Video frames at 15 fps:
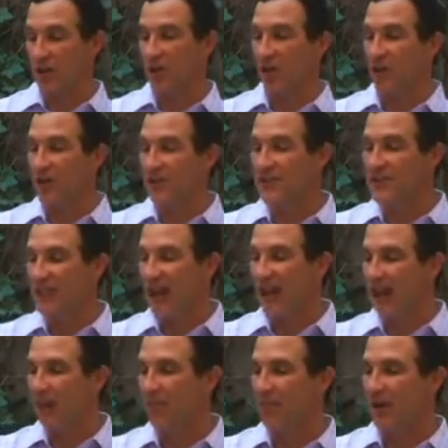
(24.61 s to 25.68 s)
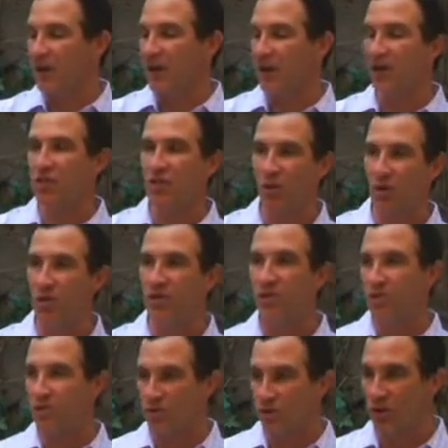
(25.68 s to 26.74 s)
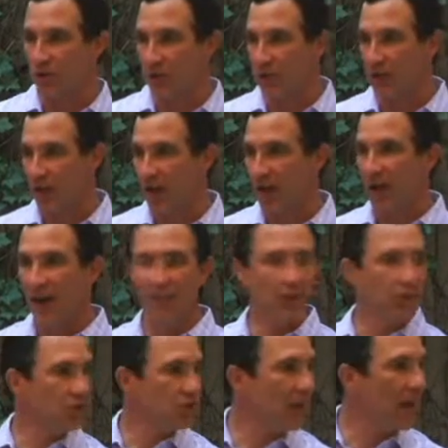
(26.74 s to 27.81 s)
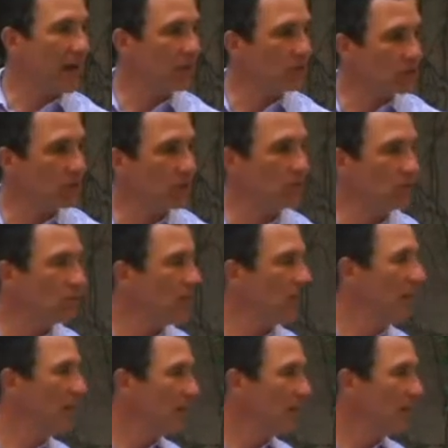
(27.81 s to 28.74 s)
called The Day America Told the Truth, they're trying to